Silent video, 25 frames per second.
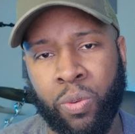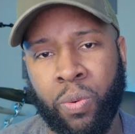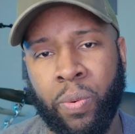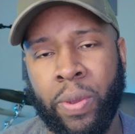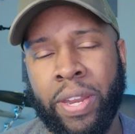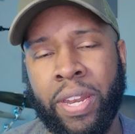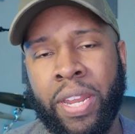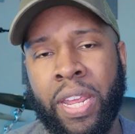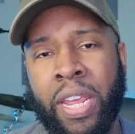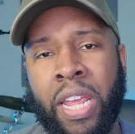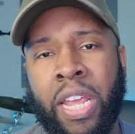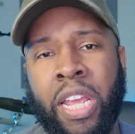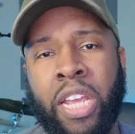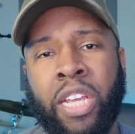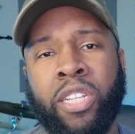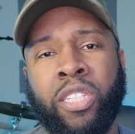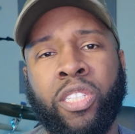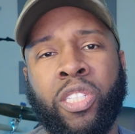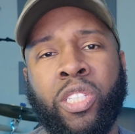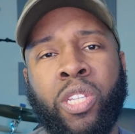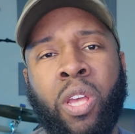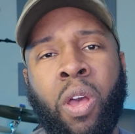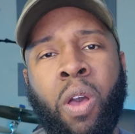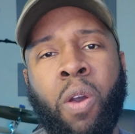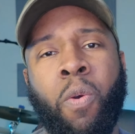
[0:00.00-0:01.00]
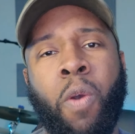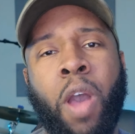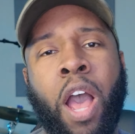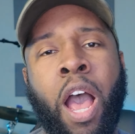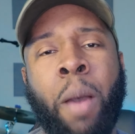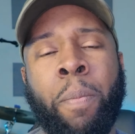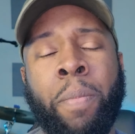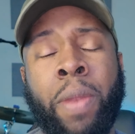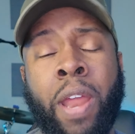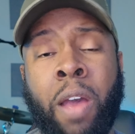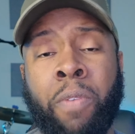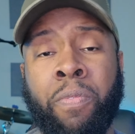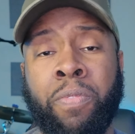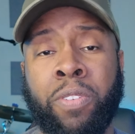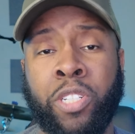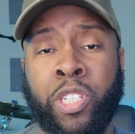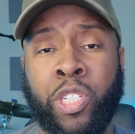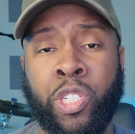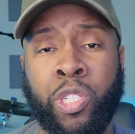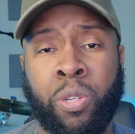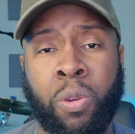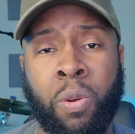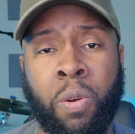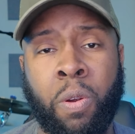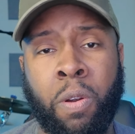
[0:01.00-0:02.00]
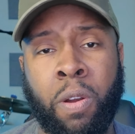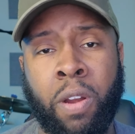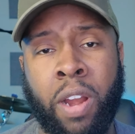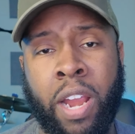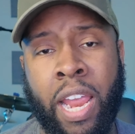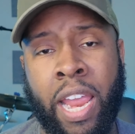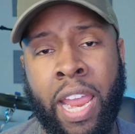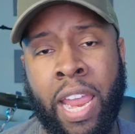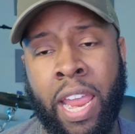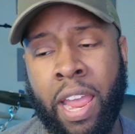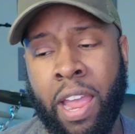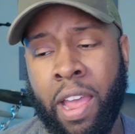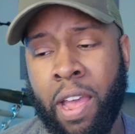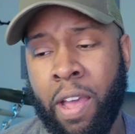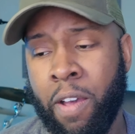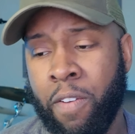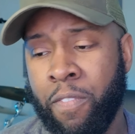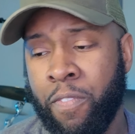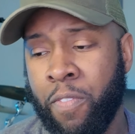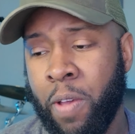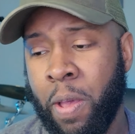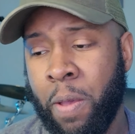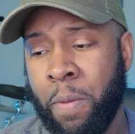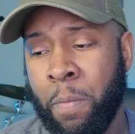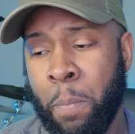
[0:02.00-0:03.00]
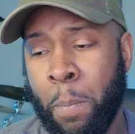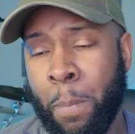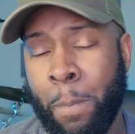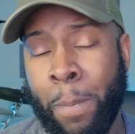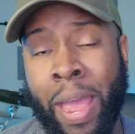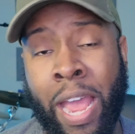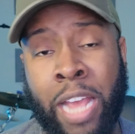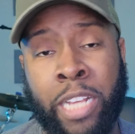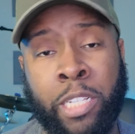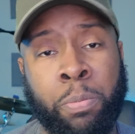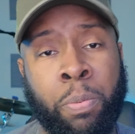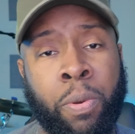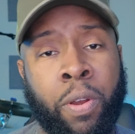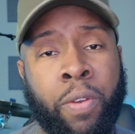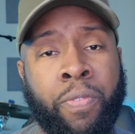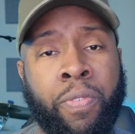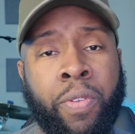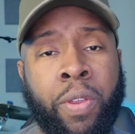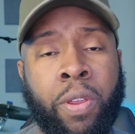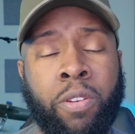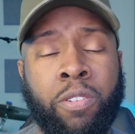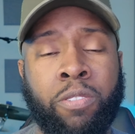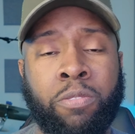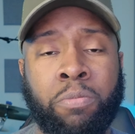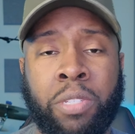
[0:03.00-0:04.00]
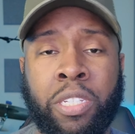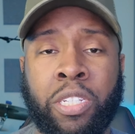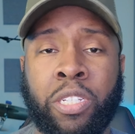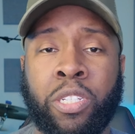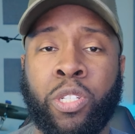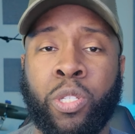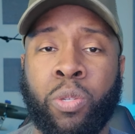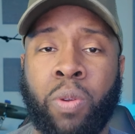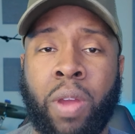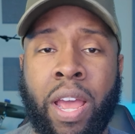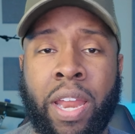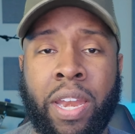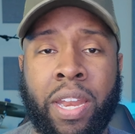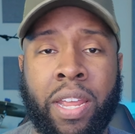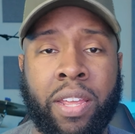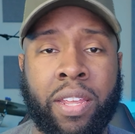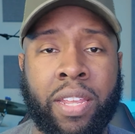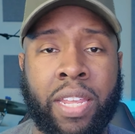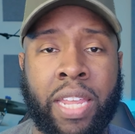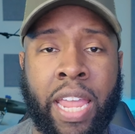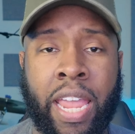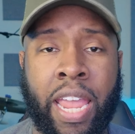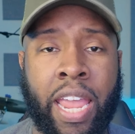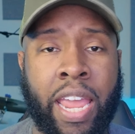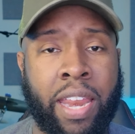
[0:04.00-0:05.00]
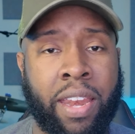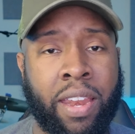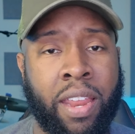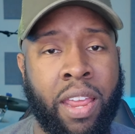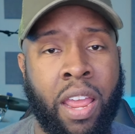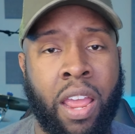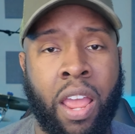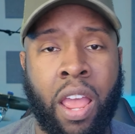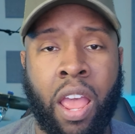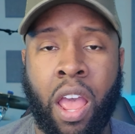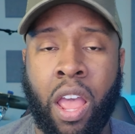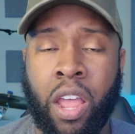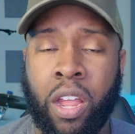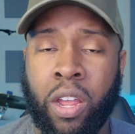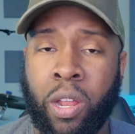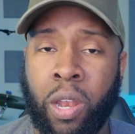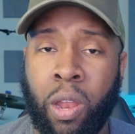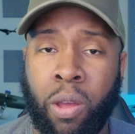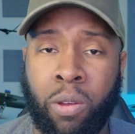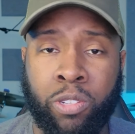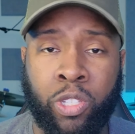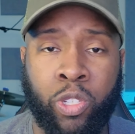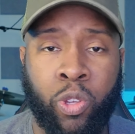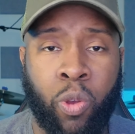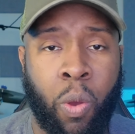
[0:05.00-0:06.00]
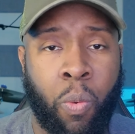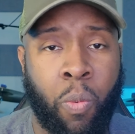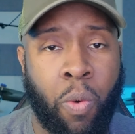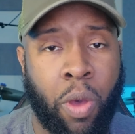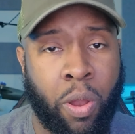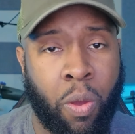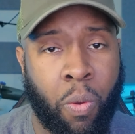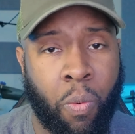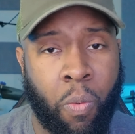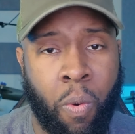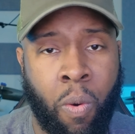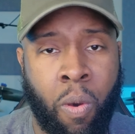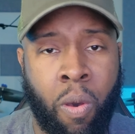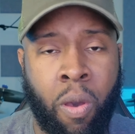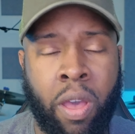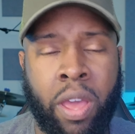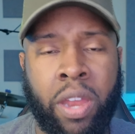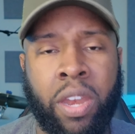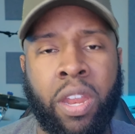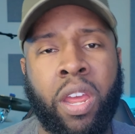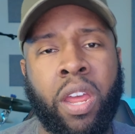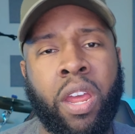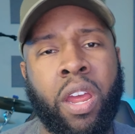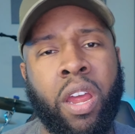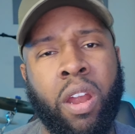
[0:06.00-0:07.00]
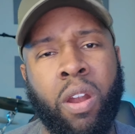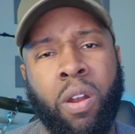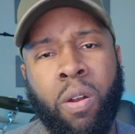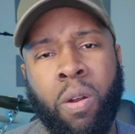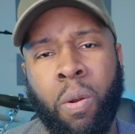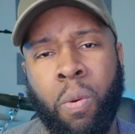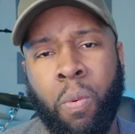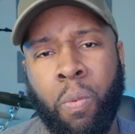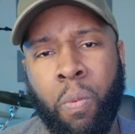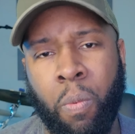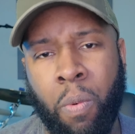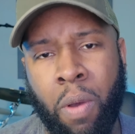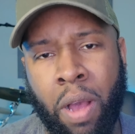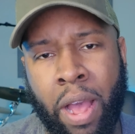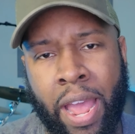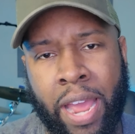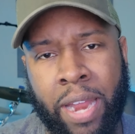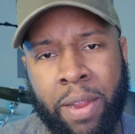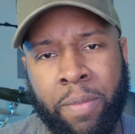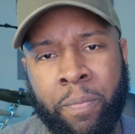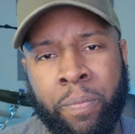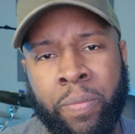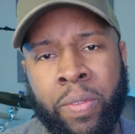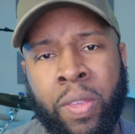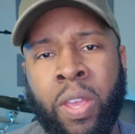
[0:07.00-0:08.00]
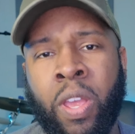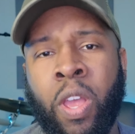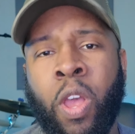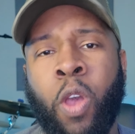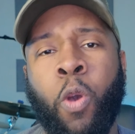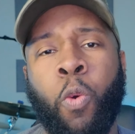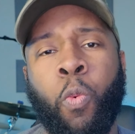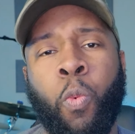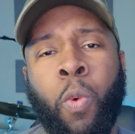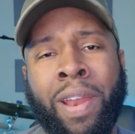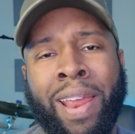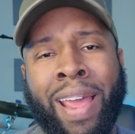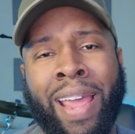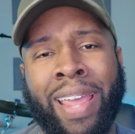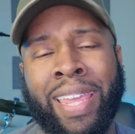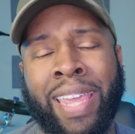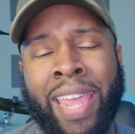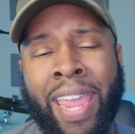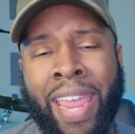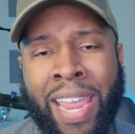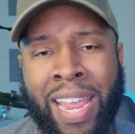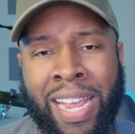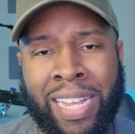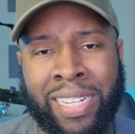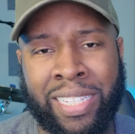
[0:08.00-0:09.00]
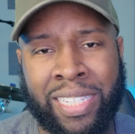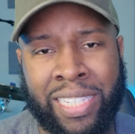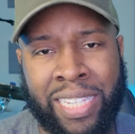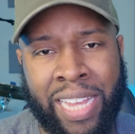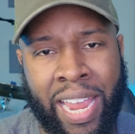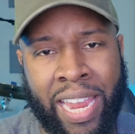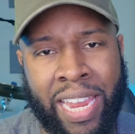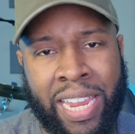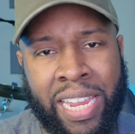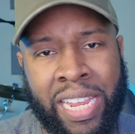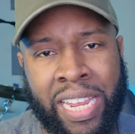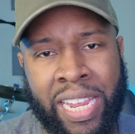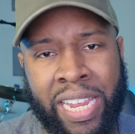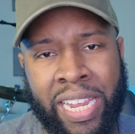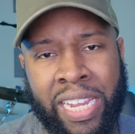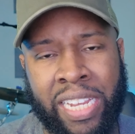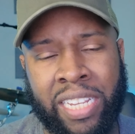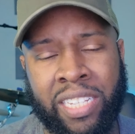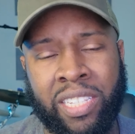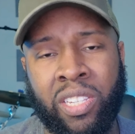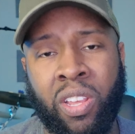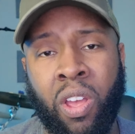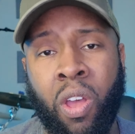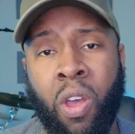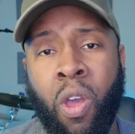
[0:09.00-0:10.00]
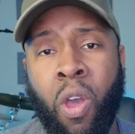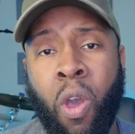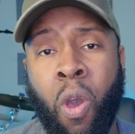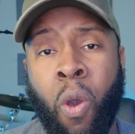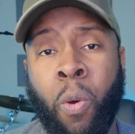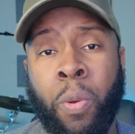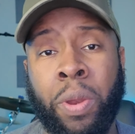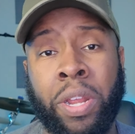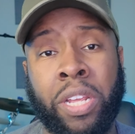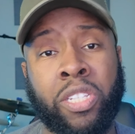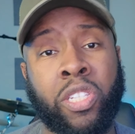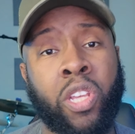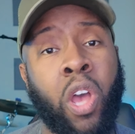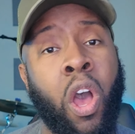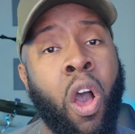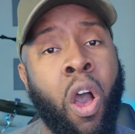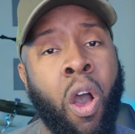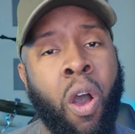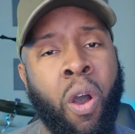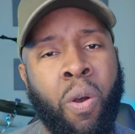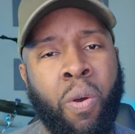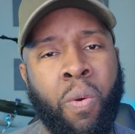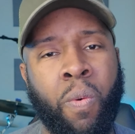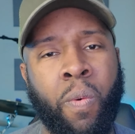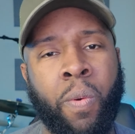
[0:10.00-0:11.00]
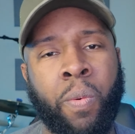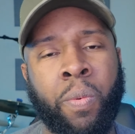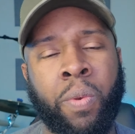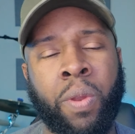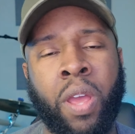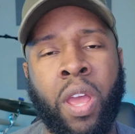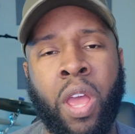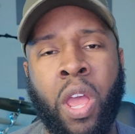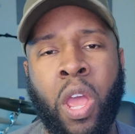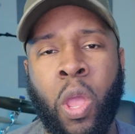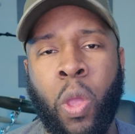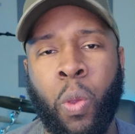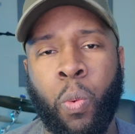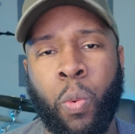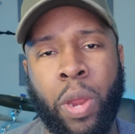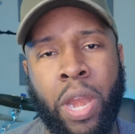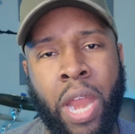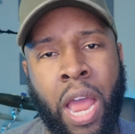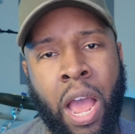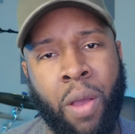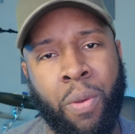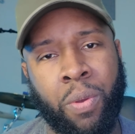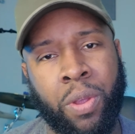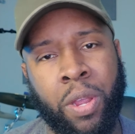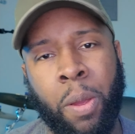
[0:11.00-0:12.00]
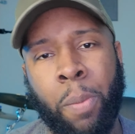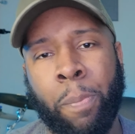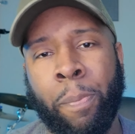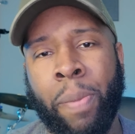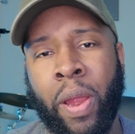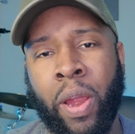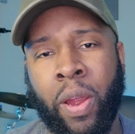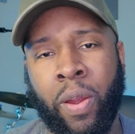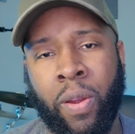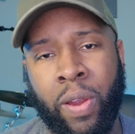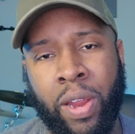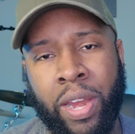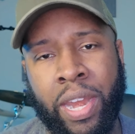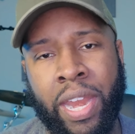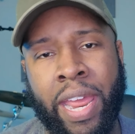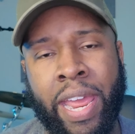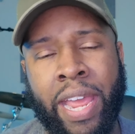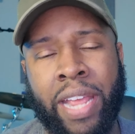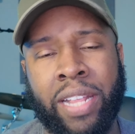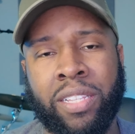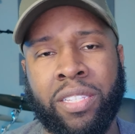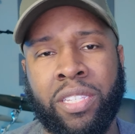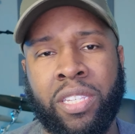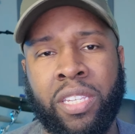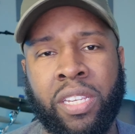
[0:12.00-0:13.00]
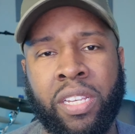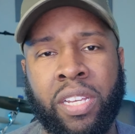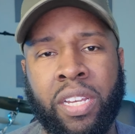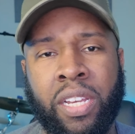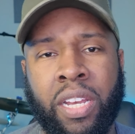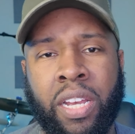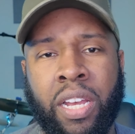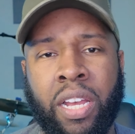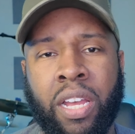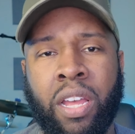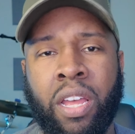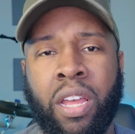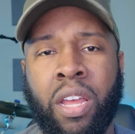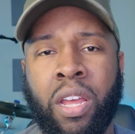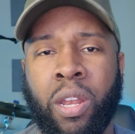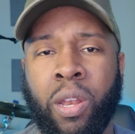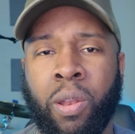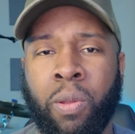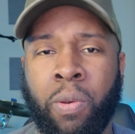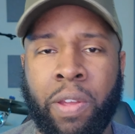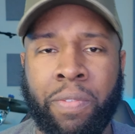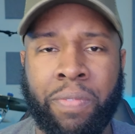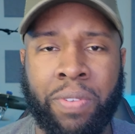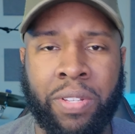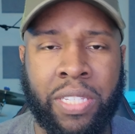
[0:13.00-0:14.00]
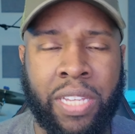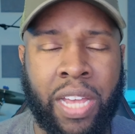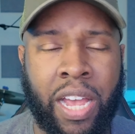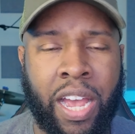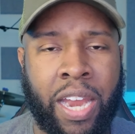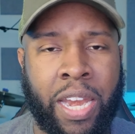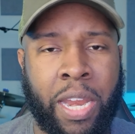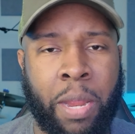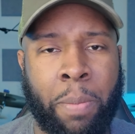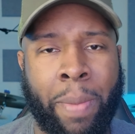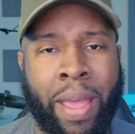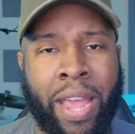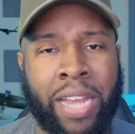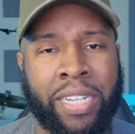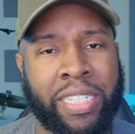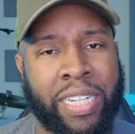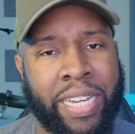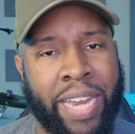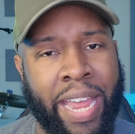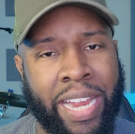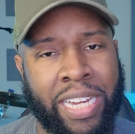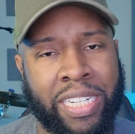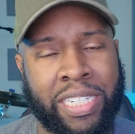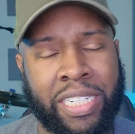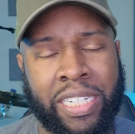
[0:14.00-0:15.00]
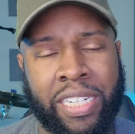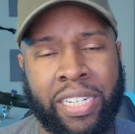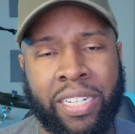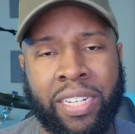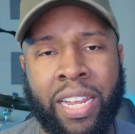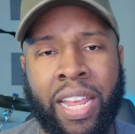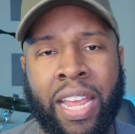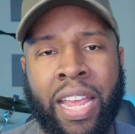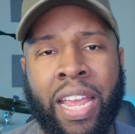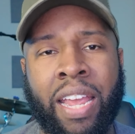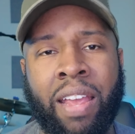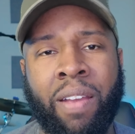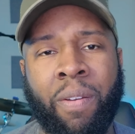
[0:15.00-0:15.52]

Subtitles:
to it. So I'm not for sure if Mass Perfumes is trying to get close to a one-on-one or what. What I can say is, on its own, without comparing it to Louis Vuitton Imagination,